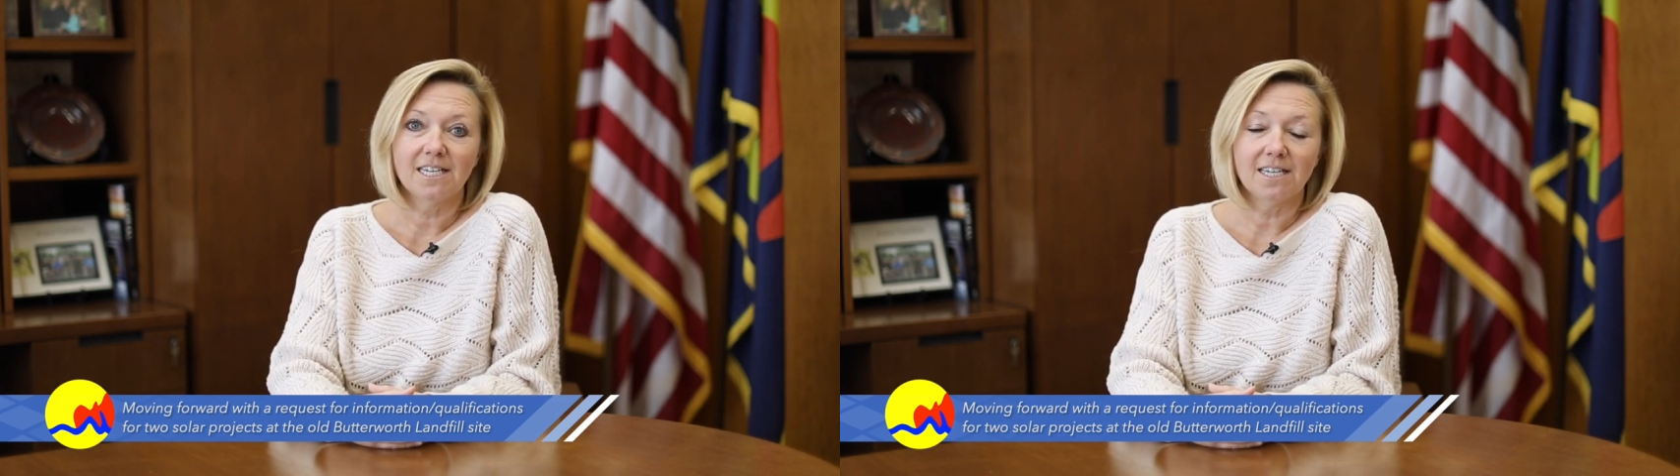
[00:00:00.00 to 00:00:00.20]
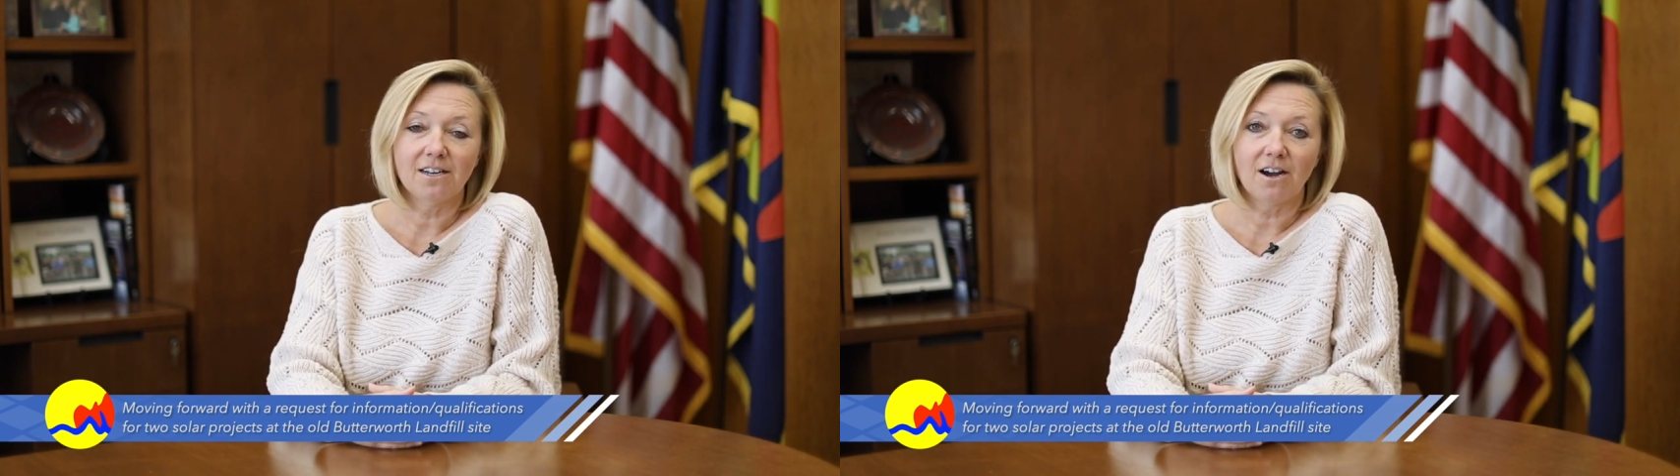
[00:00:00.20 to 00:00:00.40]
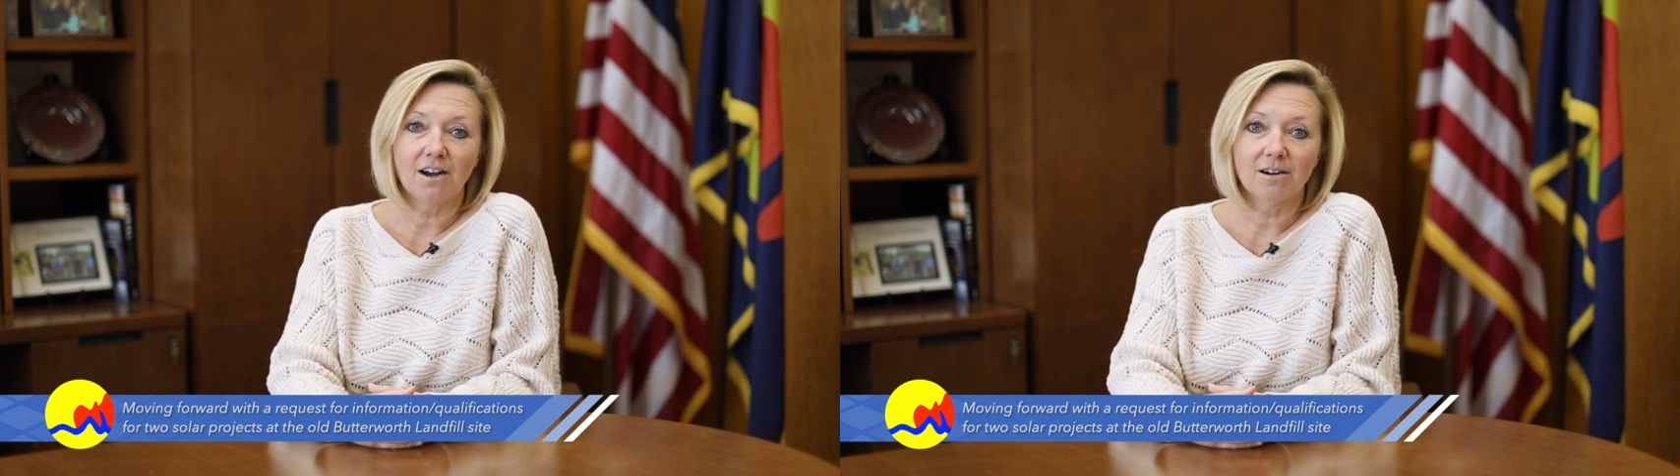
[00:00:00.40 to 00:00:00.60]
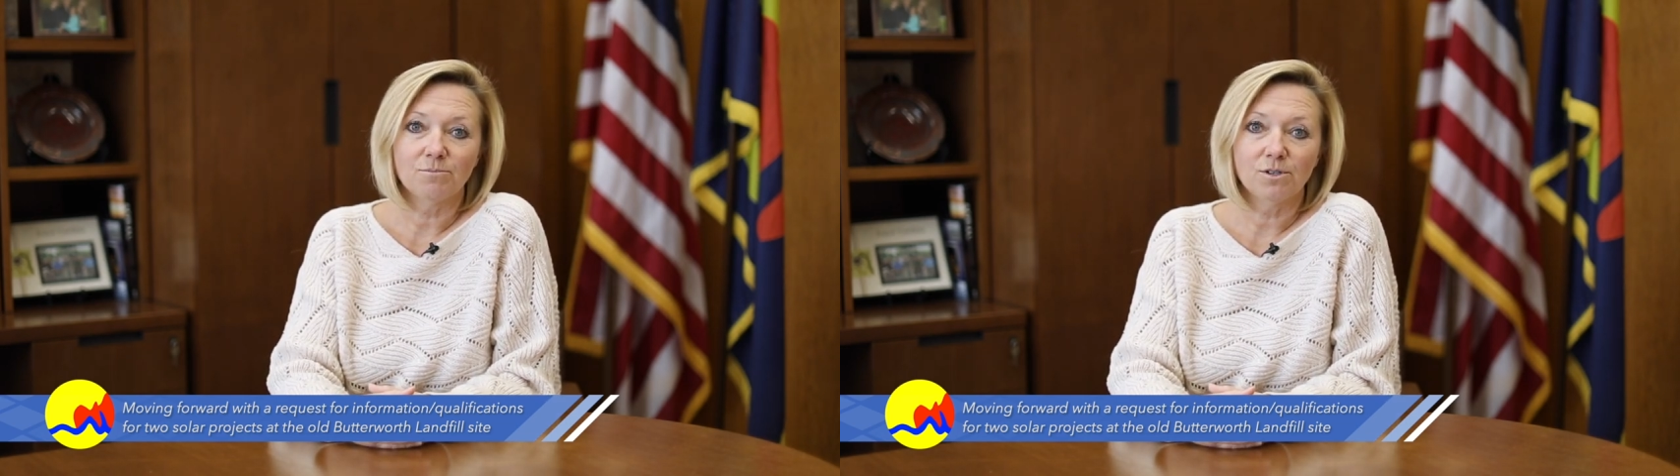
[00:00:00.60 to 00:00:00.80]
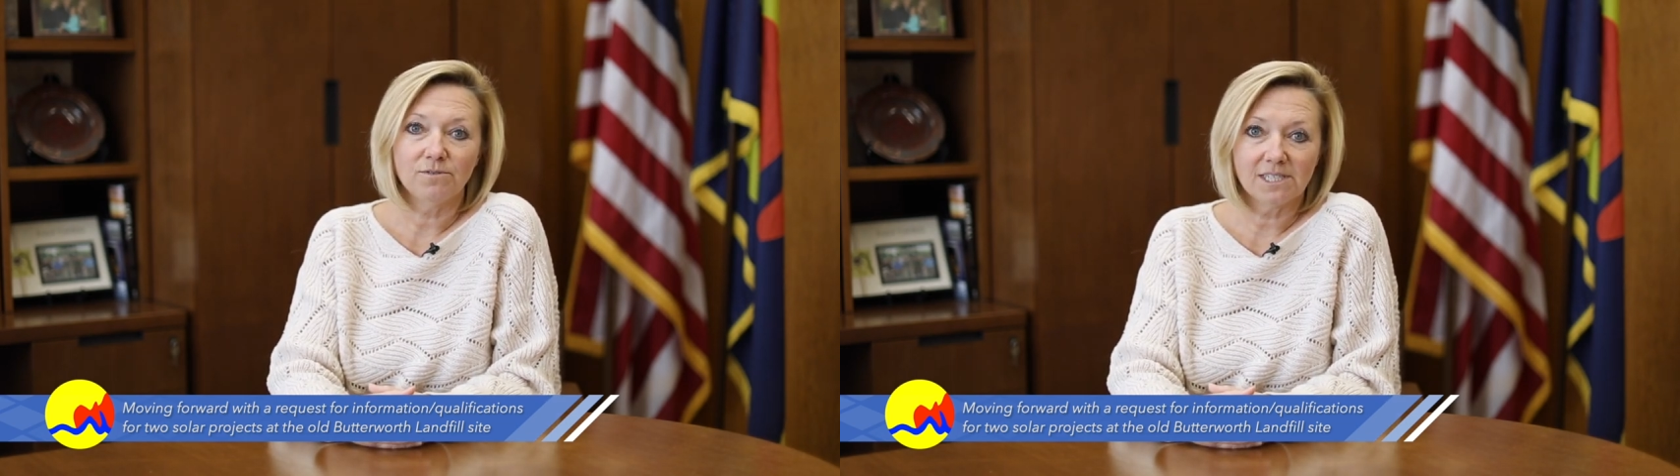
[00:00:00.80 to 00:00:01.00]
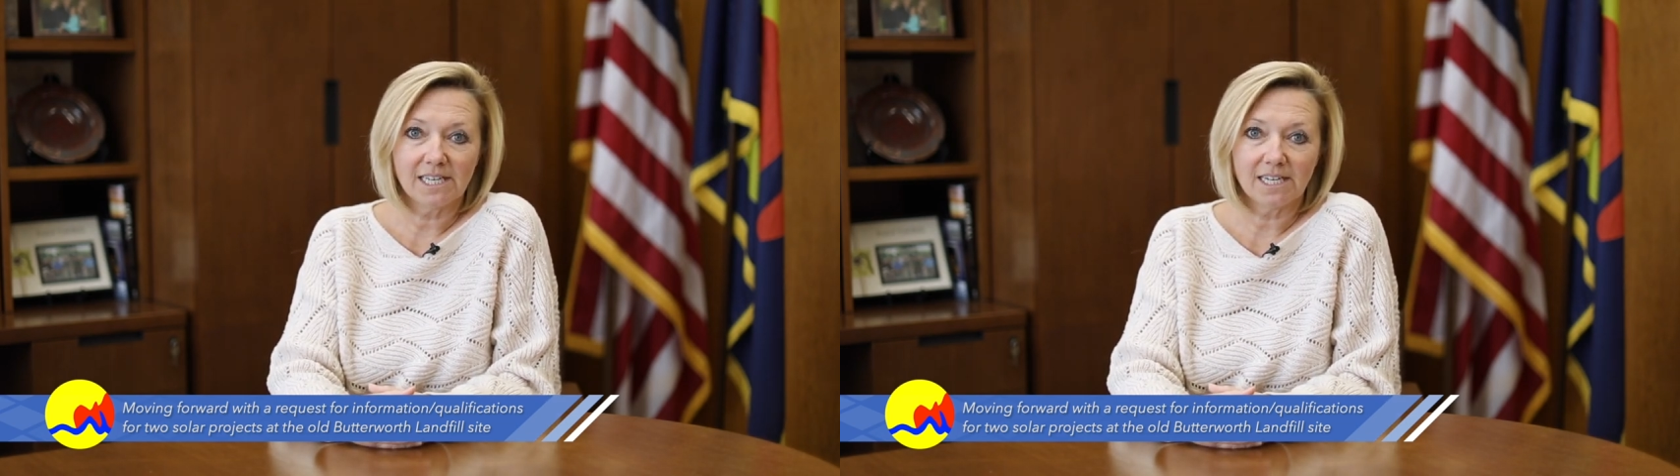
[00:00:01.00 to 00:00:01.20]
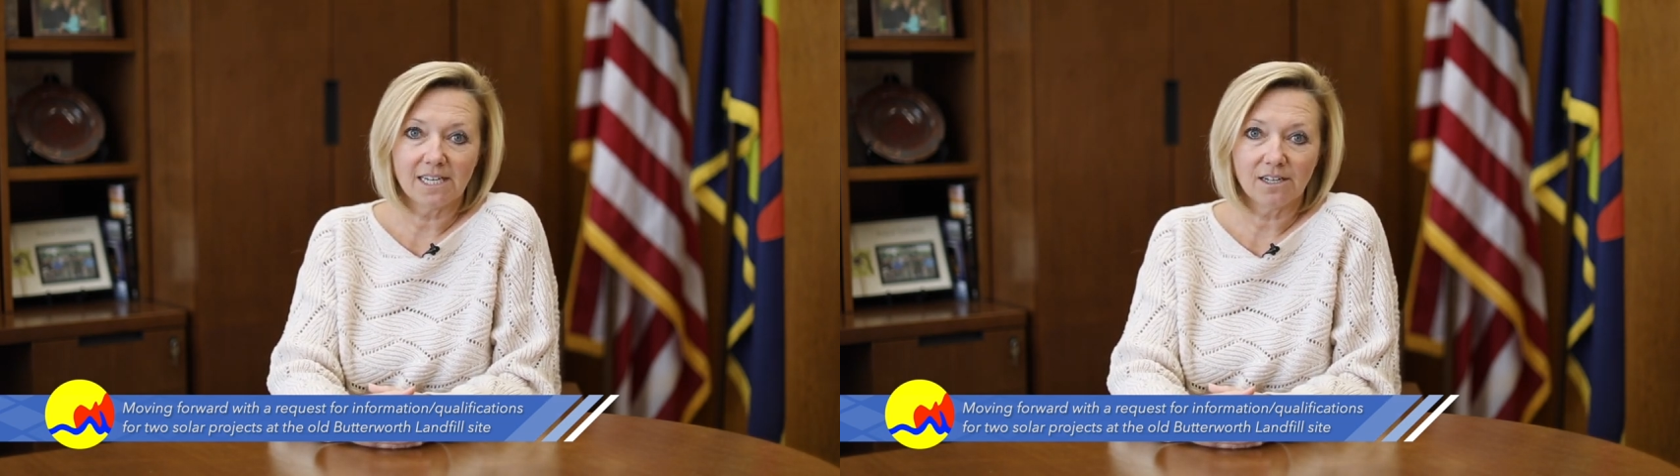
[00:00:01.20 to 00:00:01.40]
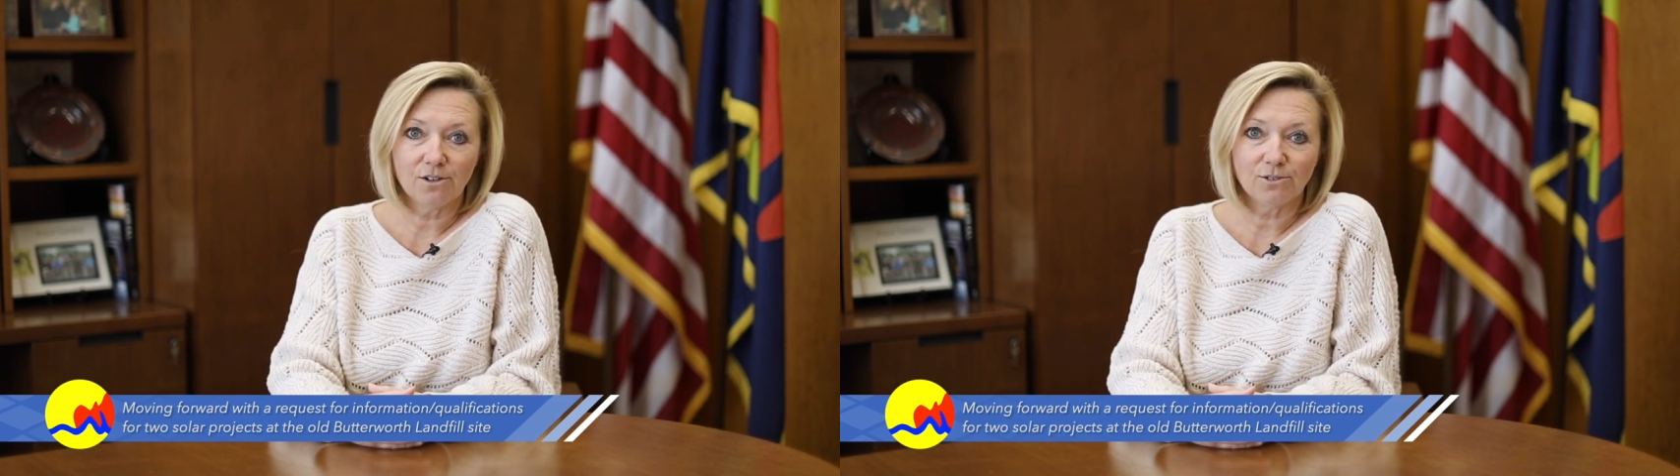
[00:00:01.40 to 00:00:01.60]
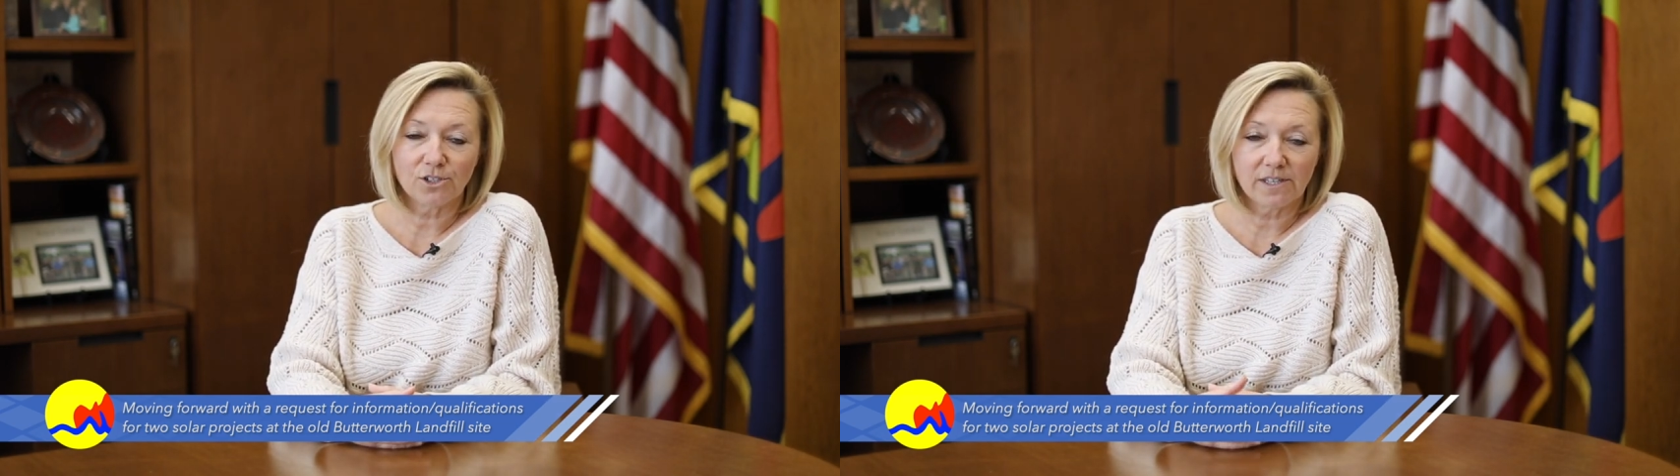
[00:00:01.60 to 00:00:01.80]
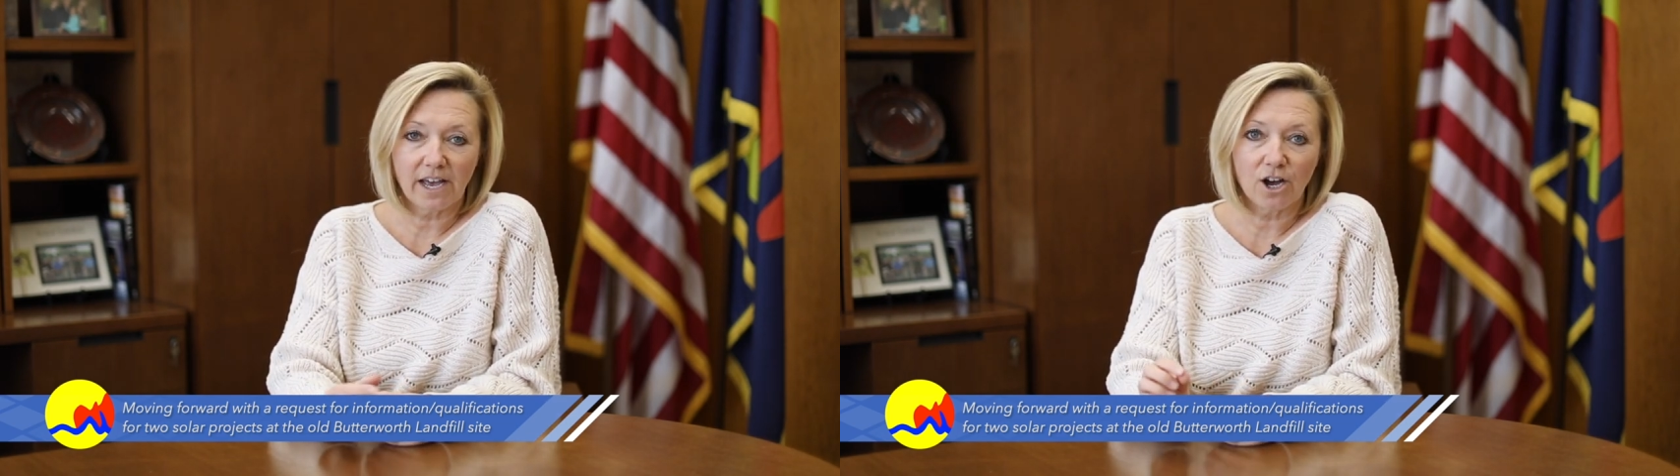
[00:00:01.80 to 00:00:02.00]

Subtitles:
in our move to getting closer to that